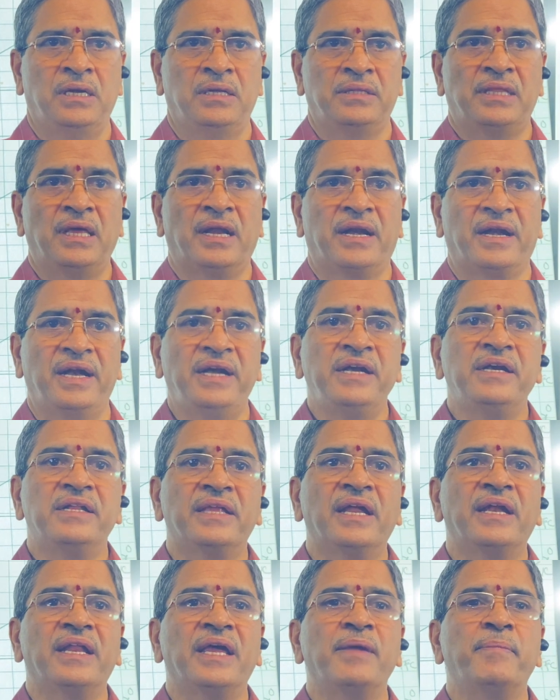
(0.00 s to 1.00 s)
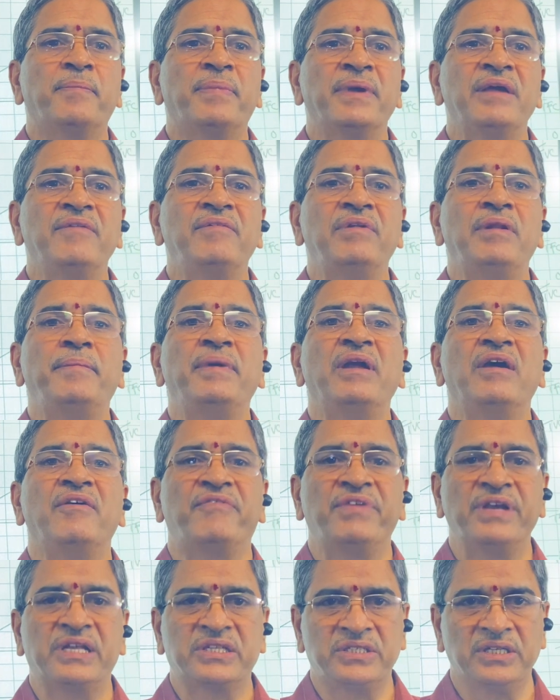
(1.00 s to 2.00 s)
The rent that I pay will be a
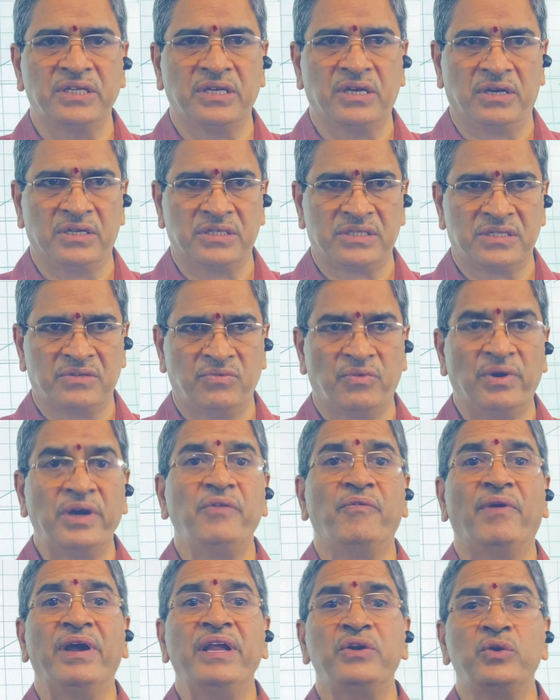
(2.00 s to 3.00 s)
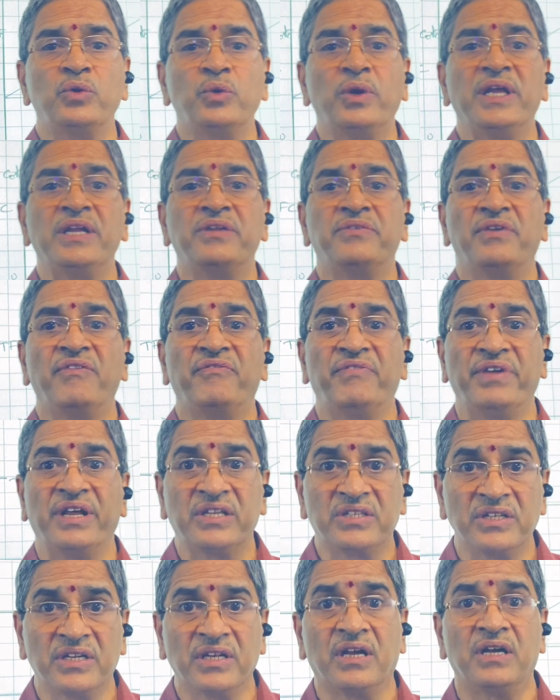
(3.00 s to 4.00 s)
fixed cost. Why should I say
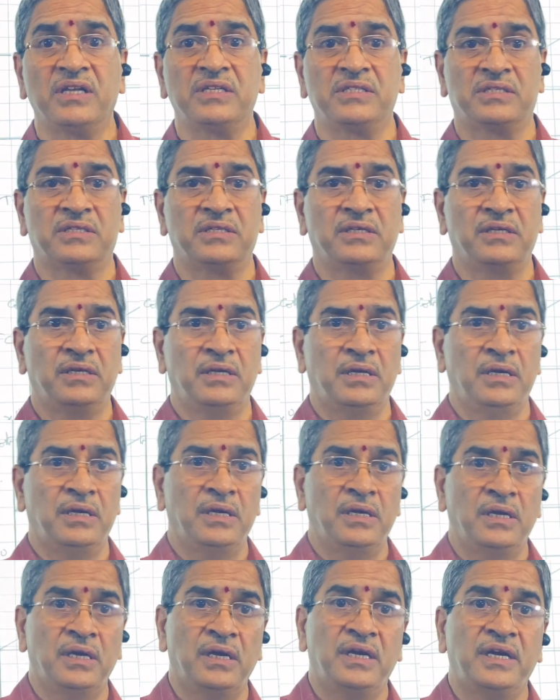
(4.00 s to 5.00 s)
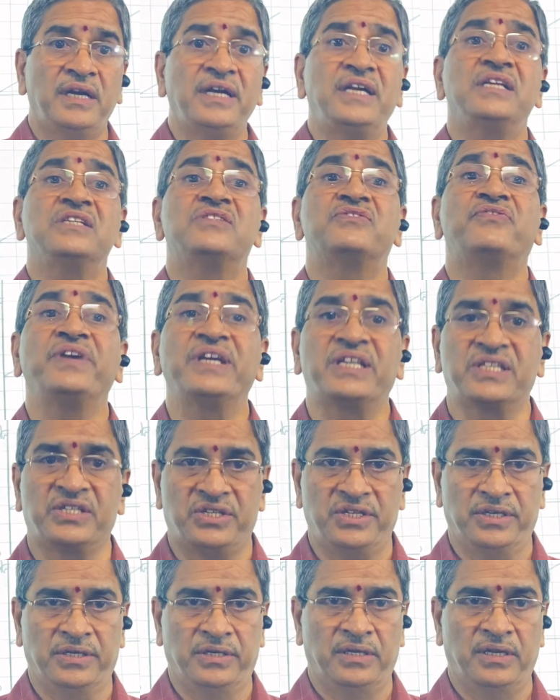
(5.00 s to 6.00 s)
fixed cost? It is
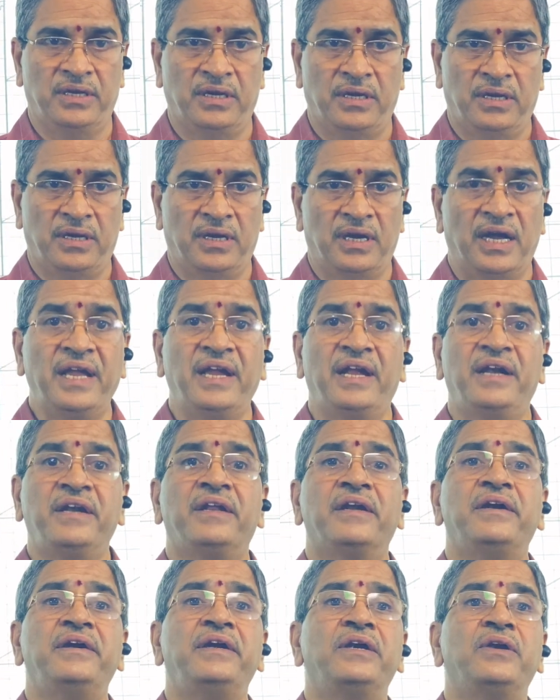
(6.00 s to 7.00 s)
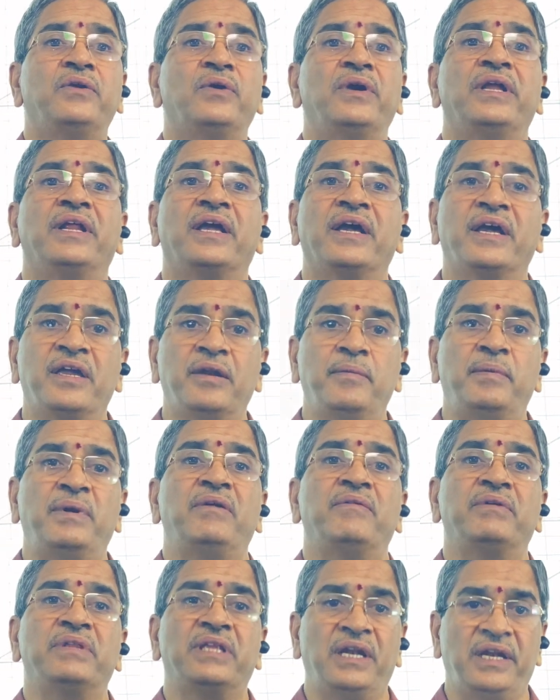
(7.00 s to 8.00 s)
fixed. I entered into an
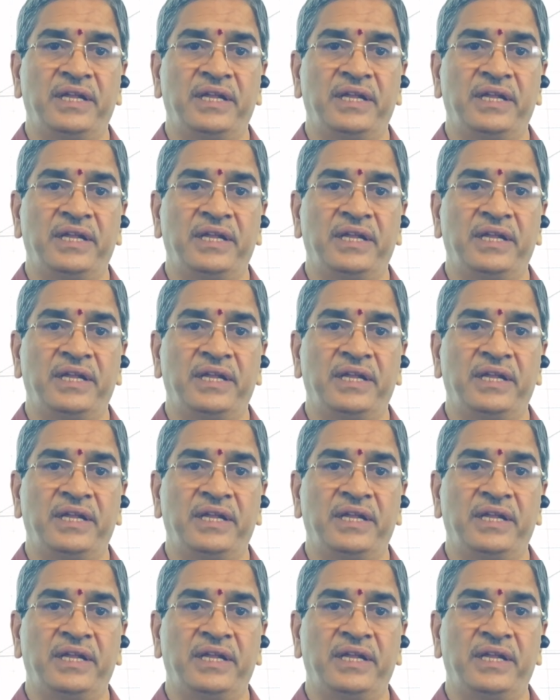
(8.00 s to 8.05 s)
agreement with the